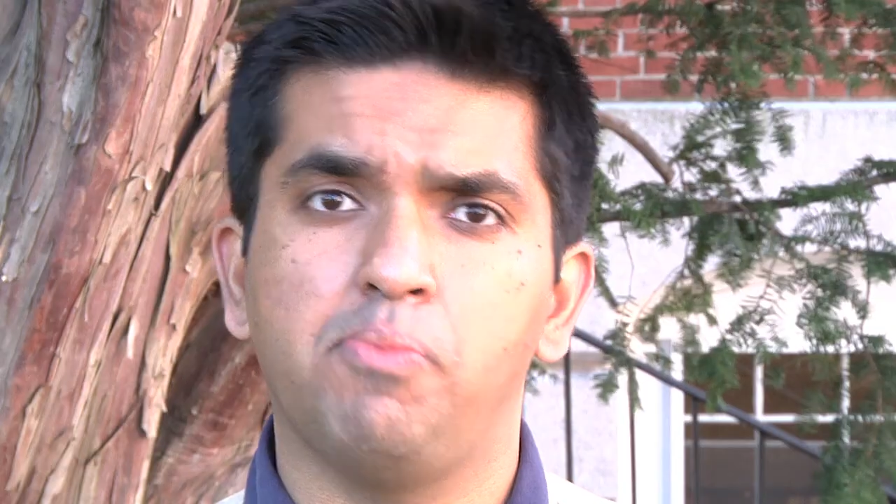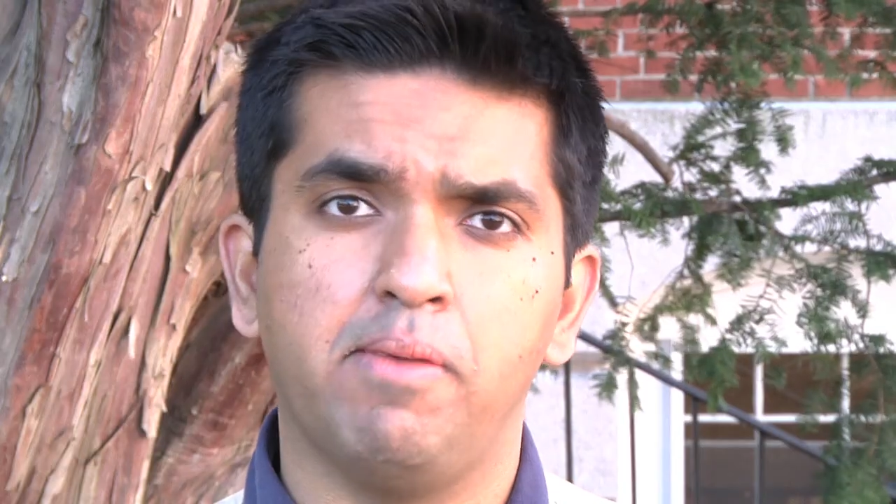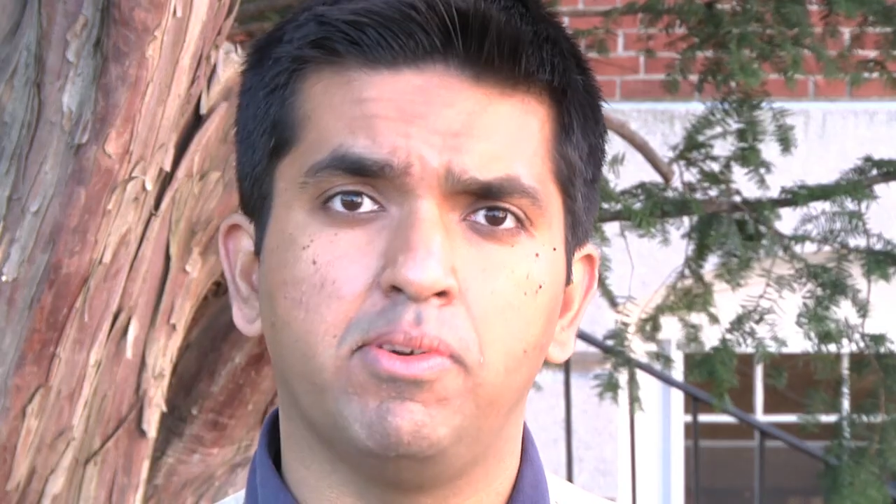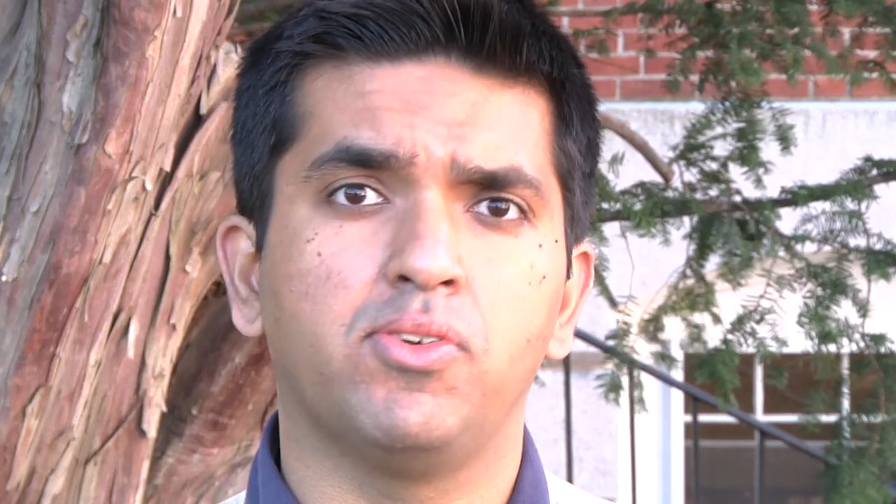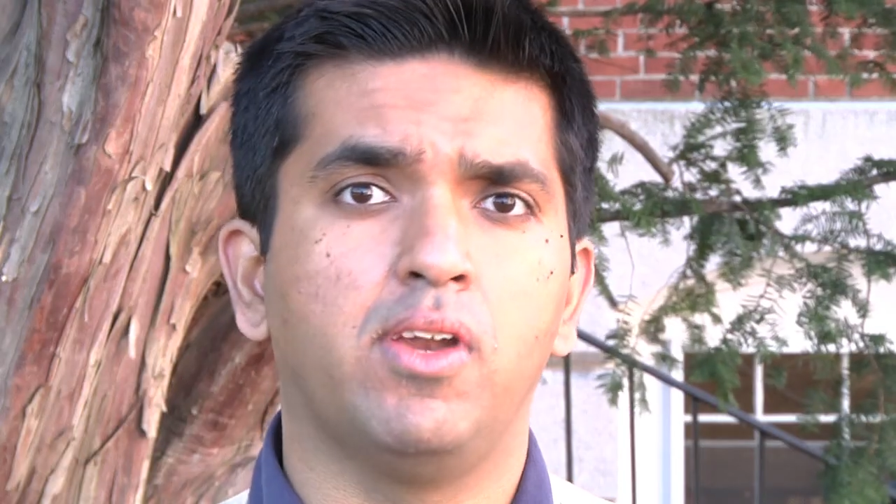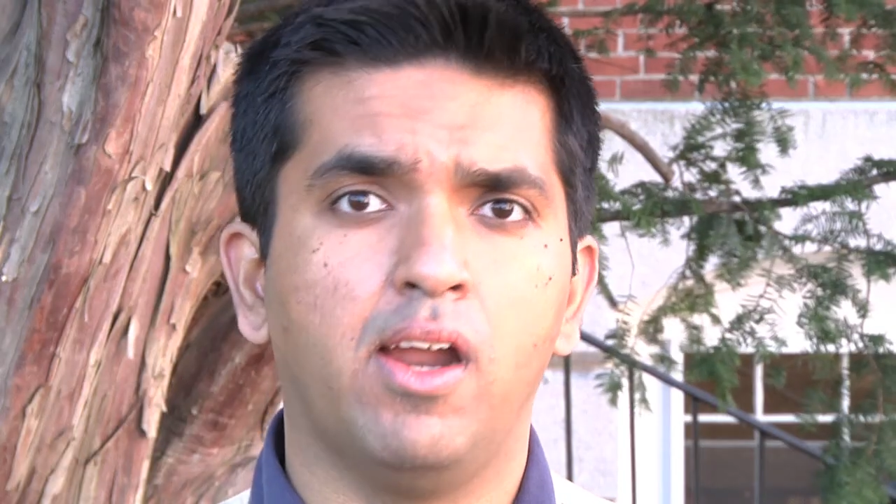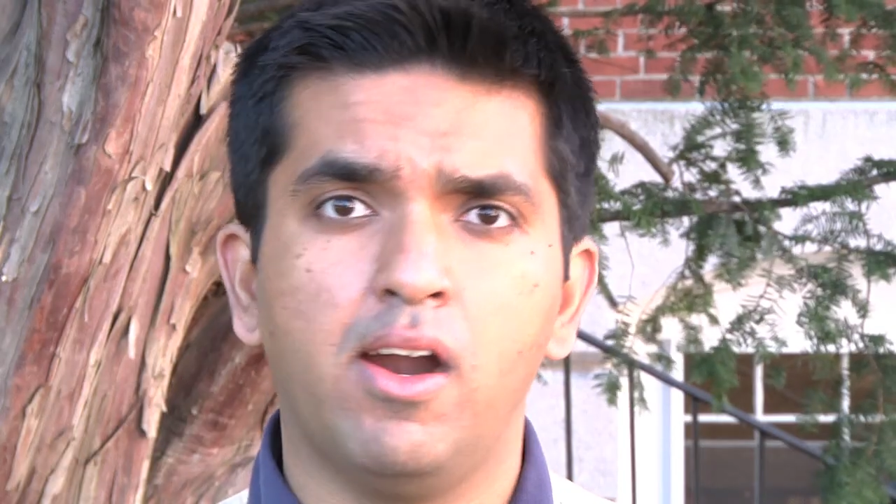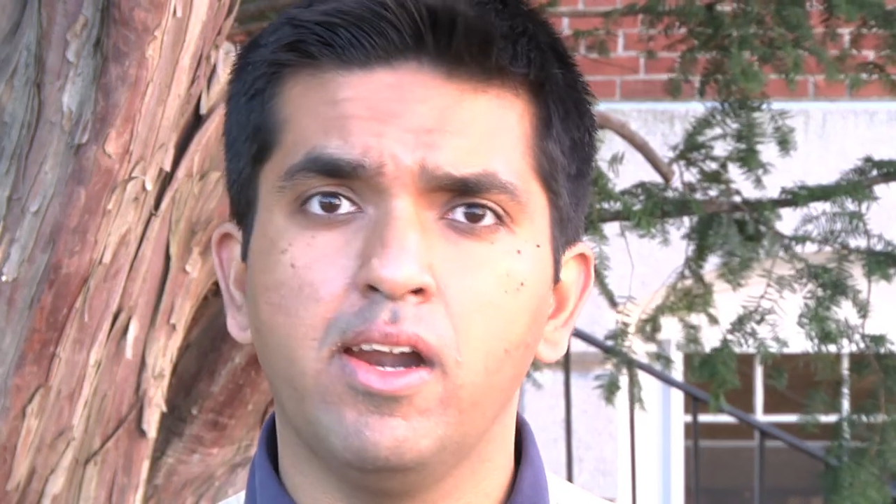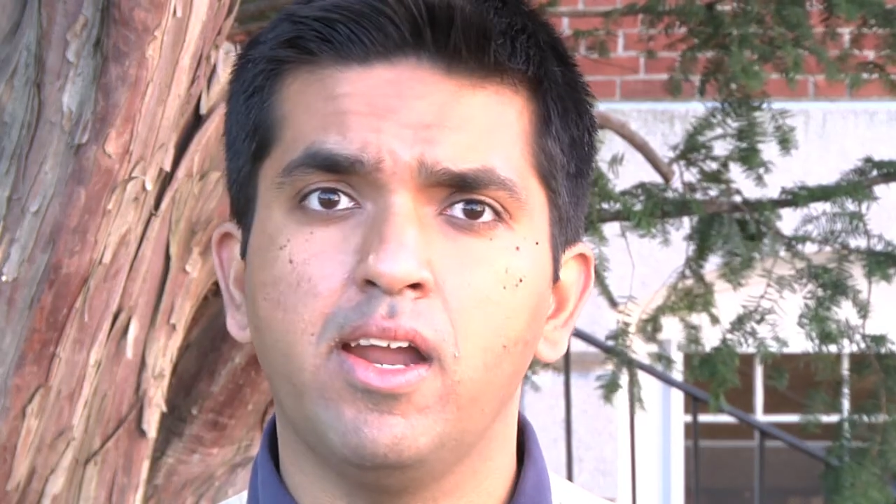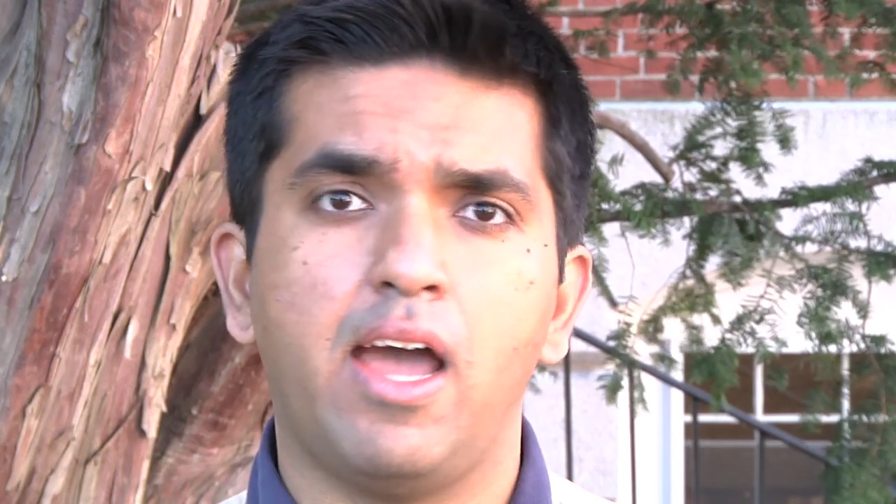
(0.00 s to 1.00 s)
be able to
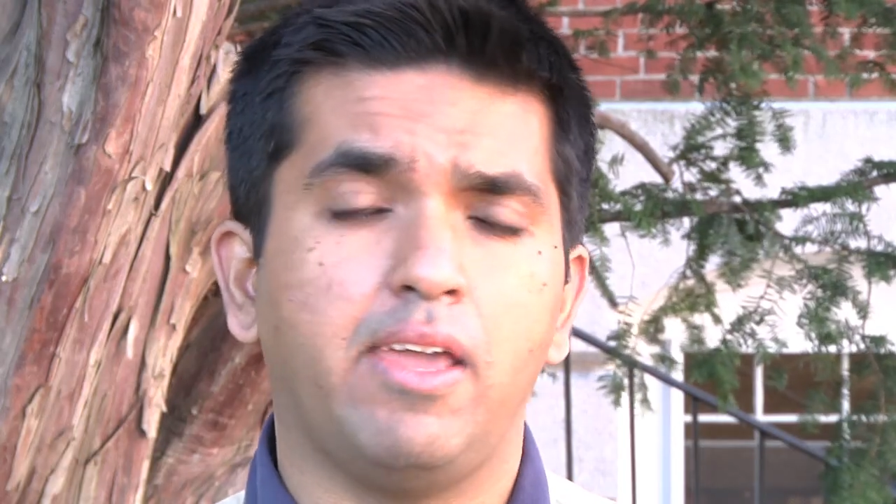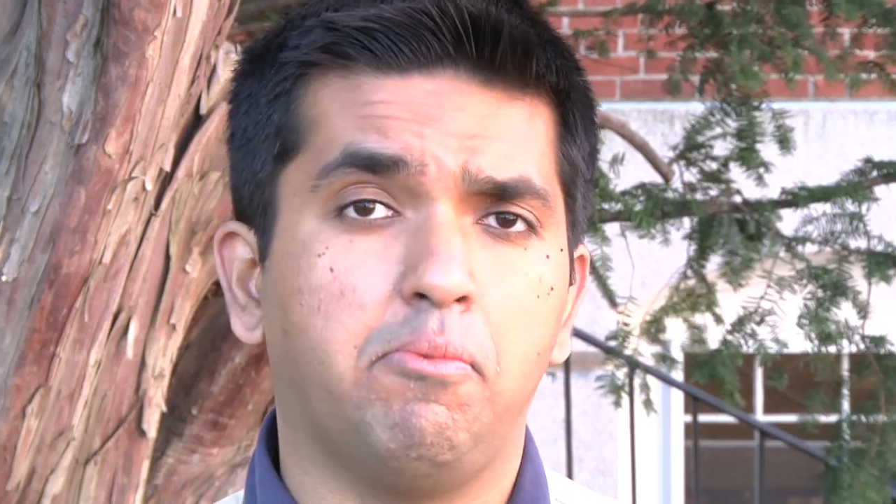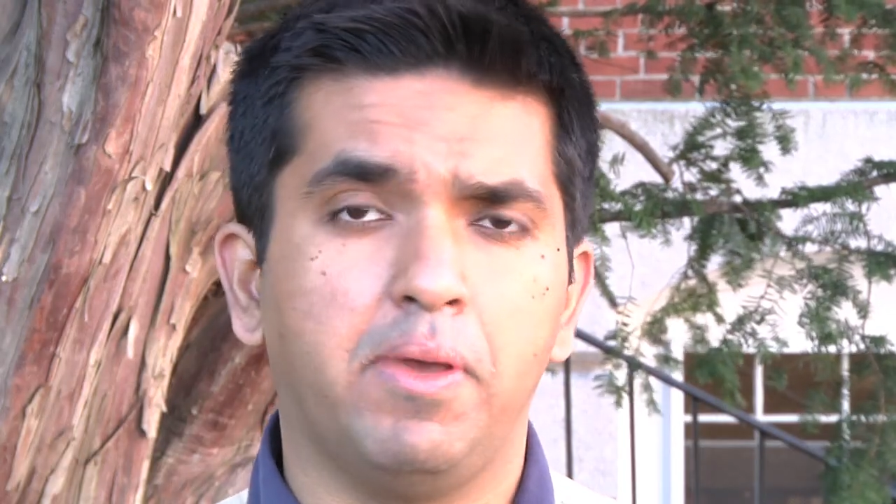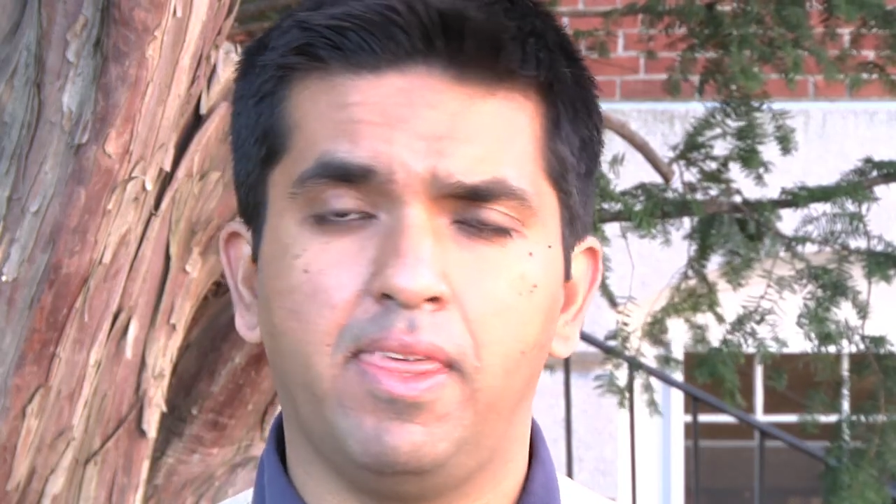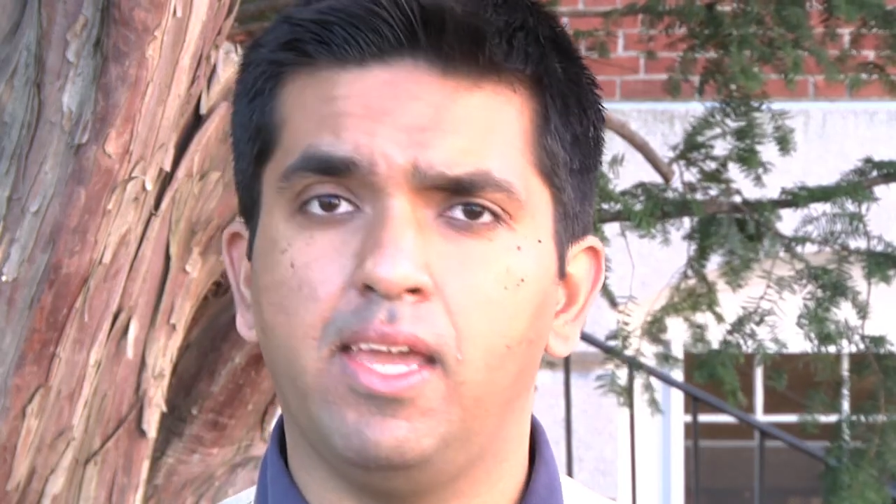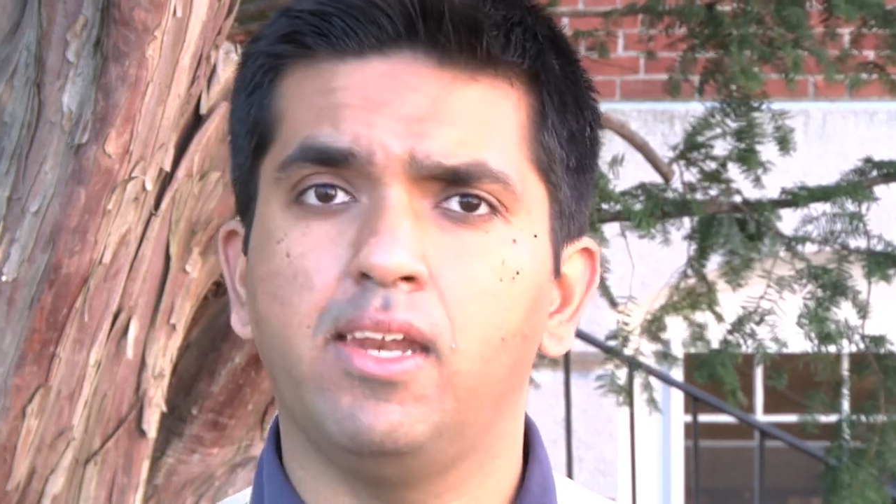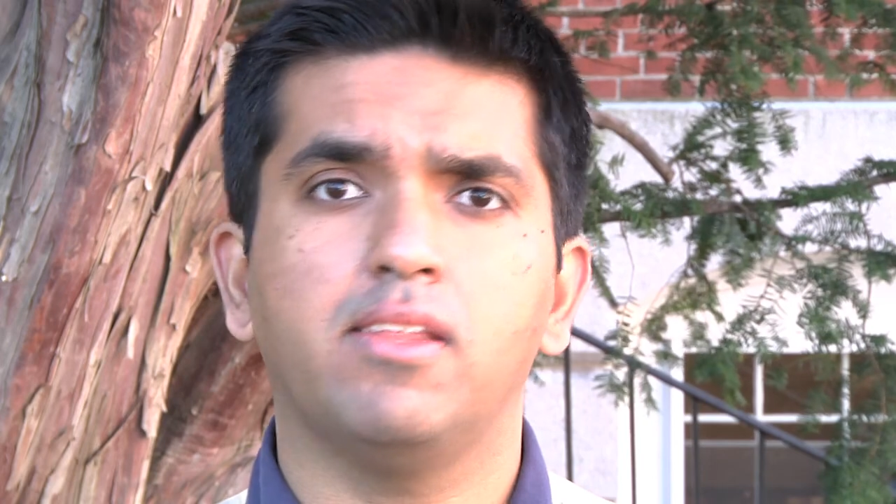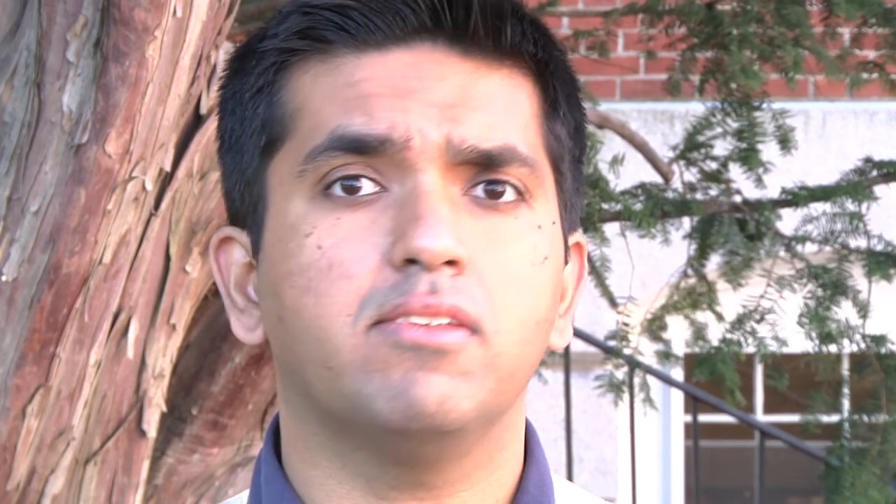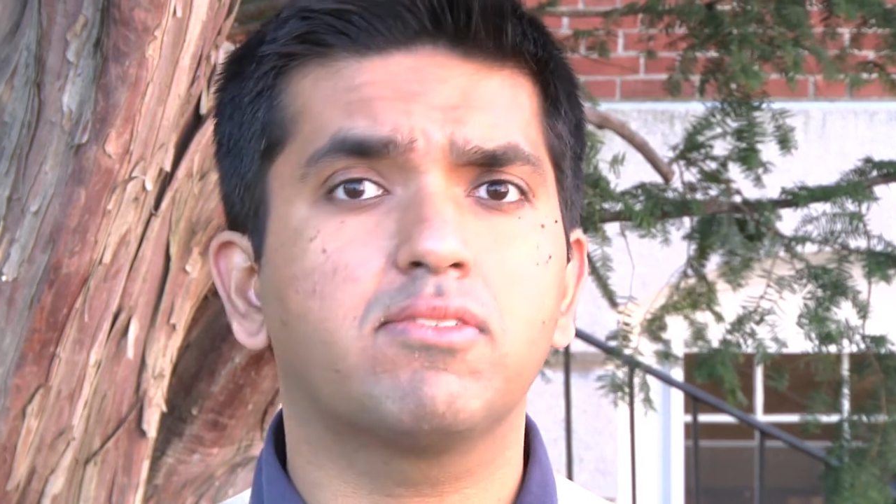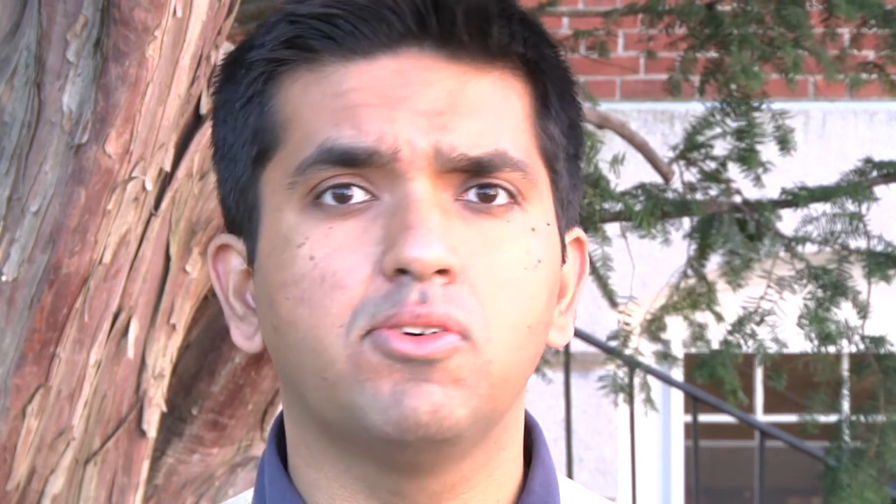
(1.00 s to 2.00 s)
learn within
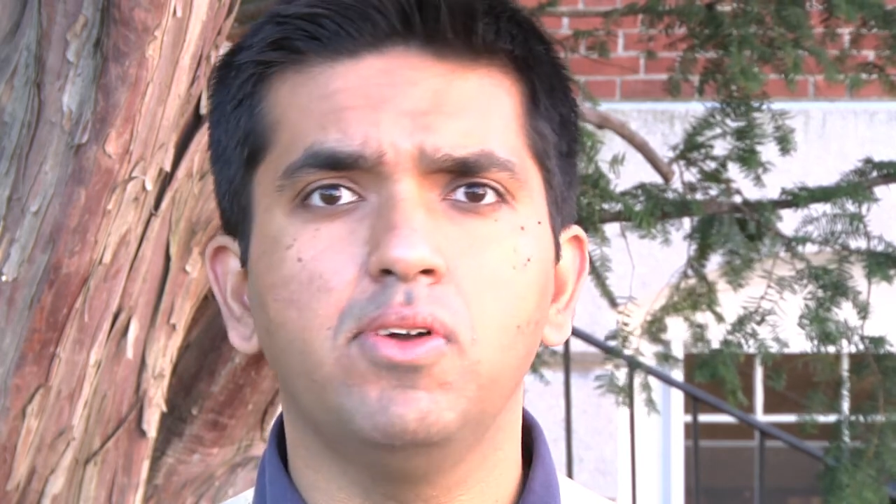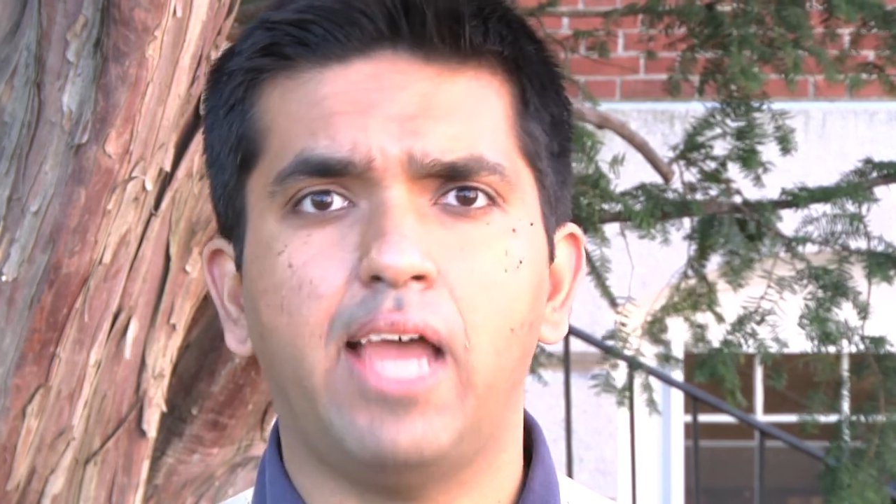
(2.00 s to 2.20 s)
school